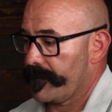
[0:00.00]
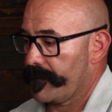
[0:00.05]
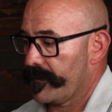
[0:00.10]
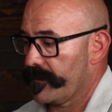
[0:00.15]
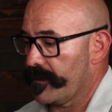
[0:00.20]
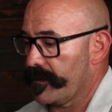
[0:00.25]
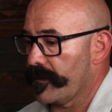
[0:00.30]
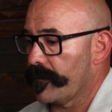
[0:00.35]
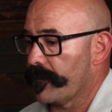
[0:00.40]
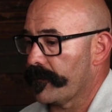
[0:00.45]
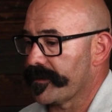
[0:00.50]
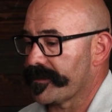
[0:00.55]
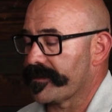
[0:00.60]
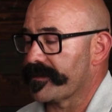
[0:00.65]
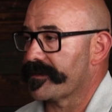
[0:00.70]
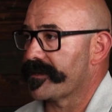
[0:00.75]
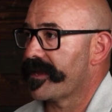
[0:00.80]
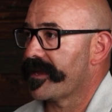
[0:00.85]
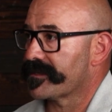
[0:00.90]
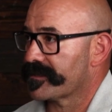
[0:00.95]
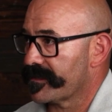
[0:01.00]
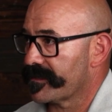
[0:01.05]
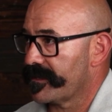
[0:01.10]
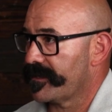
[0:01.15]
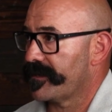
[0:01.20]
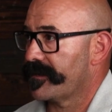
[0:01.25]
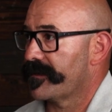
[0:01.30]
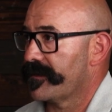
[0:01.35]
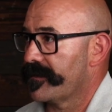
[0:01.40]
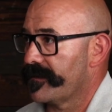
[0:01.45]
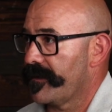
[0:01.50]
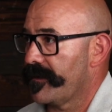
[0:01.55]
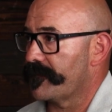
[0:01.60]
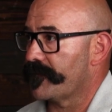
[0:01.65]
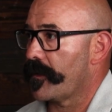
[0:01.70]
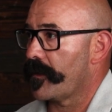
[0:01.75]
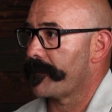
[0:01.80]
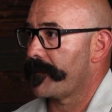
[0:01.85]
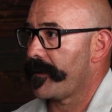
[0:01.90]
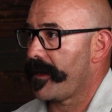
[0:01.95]
With the density of
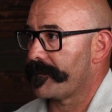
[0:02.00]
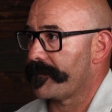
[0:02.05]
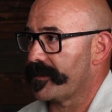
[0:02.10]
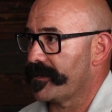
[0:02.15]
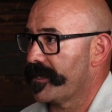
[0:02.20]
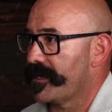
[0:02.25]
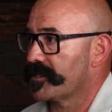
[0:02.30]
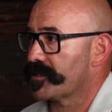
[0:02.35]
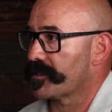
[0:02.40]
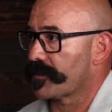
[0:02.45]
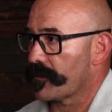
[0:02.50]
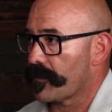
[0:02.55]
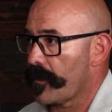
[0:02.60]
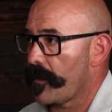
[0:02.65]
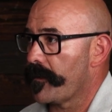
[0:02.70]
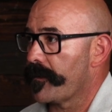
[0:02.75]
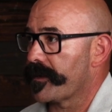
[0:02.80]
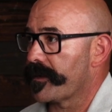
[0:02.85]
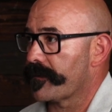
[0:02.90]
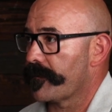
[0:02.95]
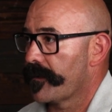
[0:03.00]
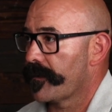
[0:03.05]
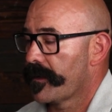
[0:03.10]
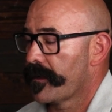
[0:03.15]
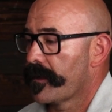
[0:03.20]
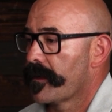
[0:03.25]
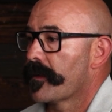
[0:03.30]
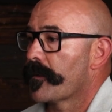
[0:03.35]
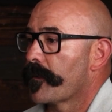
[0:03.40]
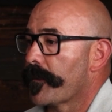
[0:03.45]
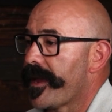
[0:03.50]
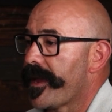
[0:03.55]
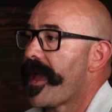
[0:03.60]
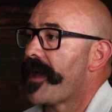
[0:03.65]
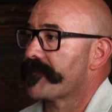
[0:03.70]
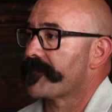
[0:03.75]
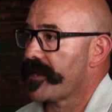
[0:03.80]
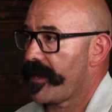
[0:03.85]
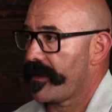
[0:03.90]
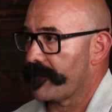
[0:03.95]
our population growing, we
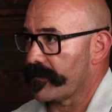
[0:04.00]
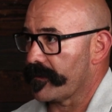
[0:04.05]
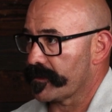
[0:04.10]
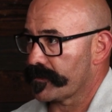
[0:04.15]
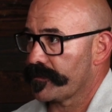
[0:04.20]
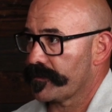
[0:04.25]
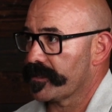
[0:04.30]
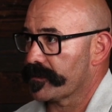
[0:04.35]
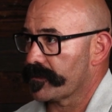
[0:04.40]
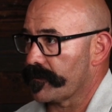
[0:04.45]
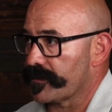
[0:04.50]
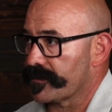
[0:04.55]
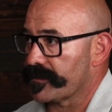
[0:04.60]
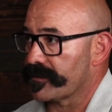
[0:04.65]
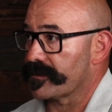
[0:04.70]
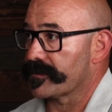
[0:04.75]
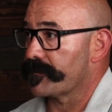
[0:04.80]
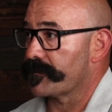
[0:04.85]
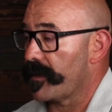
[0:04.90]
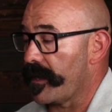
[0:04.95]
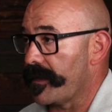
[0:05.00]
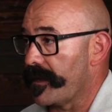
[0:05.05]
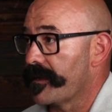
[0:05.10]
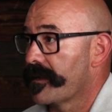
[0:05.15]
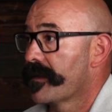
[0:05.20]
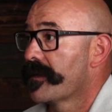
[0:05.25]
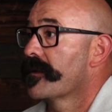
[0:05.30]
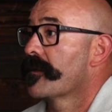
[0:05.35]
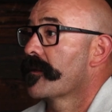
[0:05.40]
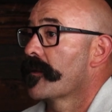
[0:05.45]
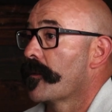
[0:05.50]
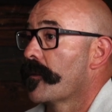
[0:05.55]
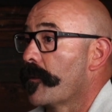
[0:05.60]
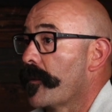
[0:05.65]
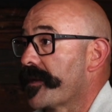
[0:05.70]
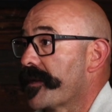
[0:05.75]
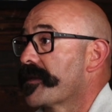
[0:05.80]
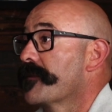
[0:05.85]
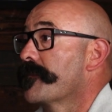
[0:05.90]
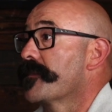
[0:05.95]
have to have those resources. But
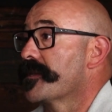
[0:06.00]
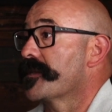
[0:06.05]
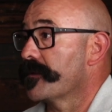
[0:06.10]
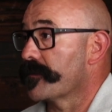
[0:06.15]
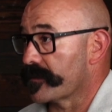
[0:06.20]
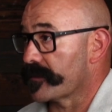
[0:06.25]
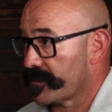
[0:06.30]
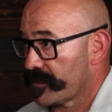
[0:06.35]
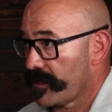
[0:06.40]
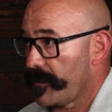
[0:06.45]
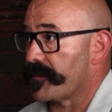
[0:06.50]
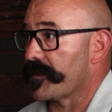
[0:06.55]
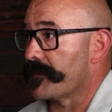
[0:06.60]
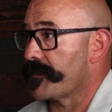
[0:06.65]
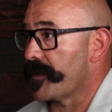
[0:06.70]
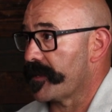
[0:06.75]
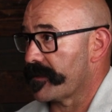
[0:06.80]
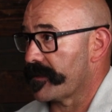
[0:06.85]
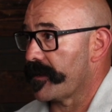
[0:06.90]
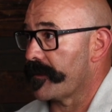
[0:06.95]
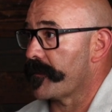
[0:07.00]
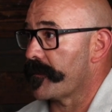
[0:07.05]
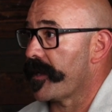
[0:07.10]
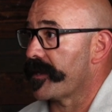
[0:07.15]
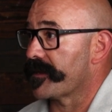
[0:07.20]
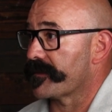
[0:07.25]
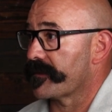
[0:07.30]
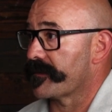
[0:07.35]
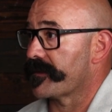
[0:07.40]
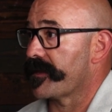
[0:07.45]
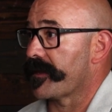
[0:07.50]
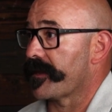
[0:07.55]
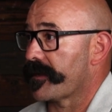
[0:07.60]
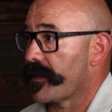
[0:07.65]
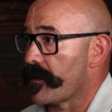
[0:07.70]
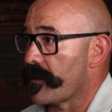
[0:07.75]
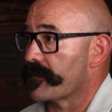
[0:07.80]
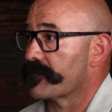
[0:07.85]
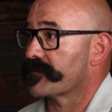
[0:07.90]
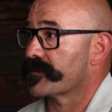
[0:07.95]
what can we do to supplement them, right? To take
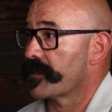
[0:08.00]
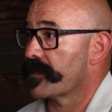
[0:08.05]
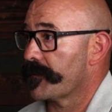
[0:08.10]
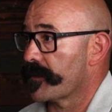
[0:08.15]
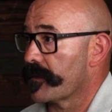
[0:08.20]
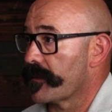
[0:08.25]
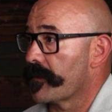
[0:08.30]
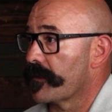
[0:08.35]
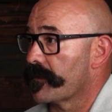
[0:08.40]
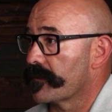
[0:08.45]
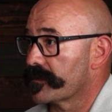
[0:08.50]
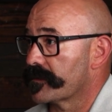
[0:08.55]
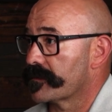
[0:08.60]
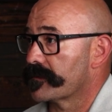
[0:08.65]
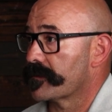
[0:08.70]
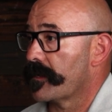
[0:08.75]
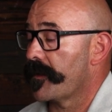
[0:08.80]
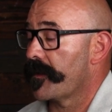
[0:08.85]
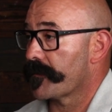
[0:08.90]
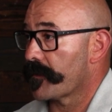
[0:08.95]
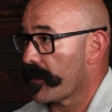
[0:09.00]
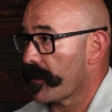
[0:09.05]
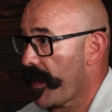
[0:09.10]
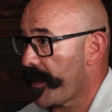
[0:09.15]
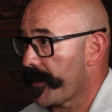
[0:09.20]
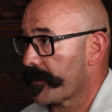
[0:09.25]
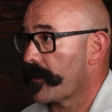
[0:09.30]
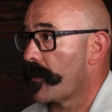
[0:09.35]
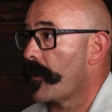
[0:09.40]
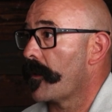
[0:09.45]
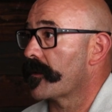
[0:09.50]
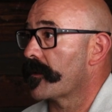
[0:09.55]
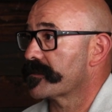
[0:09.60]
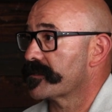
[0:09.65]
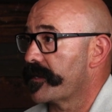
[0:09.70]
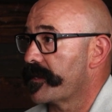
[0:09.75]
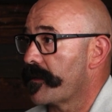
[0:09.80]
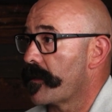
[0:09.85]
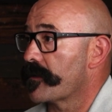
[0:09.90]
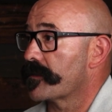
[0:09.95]
care of some of those underlying calls
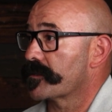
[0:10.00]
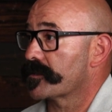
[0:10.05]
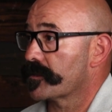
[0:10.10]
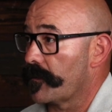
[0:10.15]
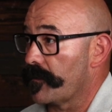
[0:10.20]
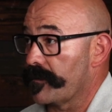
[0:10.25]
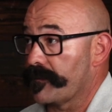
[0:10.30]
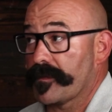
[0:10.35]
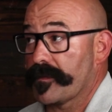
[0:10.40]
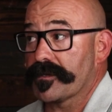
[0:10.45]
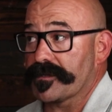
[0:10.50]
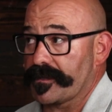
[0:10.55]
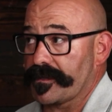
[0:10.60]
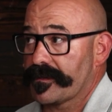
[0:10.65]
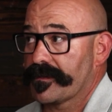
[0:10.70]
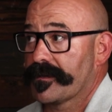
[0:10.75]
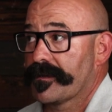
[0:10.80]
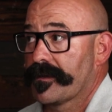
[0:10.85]
that aren't so emergent.